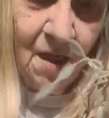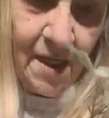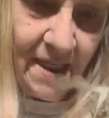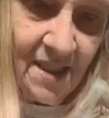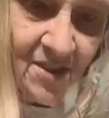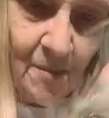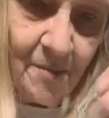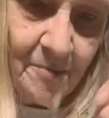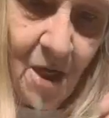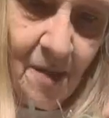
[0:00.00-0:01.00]
I guess
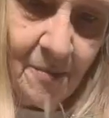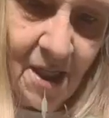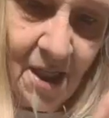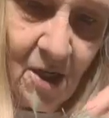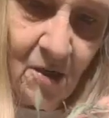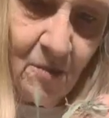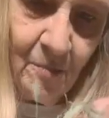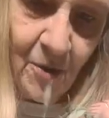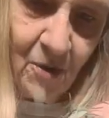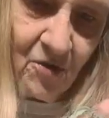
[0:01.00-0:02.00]
I'm my own
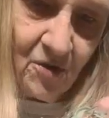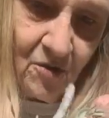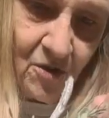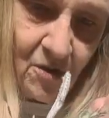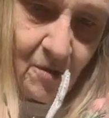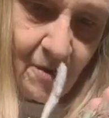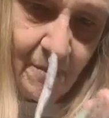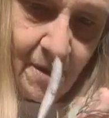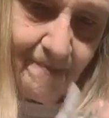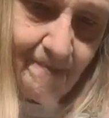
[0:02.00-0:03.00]
person. Do you know what I
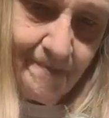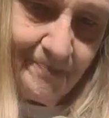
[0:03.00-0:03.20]
mean?